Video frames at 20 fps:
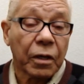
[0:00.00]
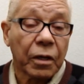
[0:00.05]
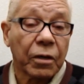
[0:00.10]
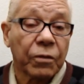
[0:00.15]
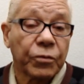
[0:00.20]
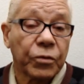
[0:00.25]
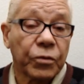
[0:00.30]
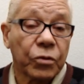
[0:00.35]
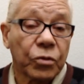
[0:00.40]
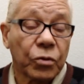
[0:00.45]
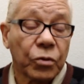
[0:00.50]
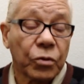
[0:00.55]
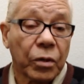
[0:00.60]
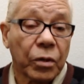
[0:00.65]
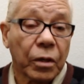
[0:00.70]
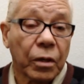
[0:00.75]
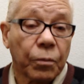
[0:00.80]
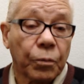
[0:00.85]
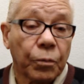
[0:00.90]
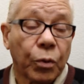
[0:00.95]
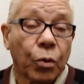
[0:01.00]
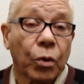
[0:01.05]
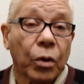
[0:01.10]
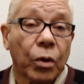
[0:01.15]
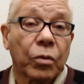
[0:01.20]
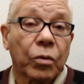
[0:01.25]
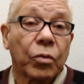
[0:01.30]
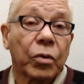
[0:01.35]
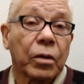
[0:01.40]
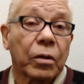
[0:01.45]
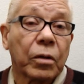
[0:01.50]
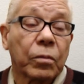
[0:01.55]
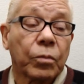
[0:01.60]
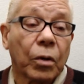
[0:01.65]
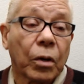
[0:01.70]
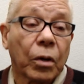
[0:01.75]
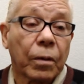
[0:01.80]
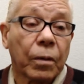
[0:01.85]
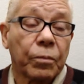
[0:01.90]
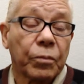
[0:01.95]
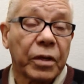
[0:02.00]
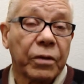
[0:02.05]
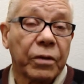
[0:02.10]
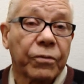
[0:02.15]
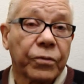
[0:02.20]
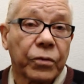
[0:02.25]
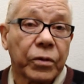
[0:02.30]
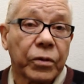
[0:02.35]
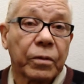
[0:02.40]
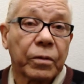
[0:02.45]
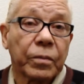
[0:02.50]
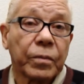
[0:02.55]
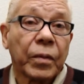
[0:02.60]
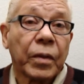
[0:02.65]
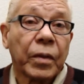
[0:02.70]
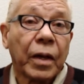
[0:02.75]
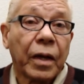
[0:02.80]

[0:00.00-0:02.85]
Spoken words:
If you're doing a pork rib or a beef rib,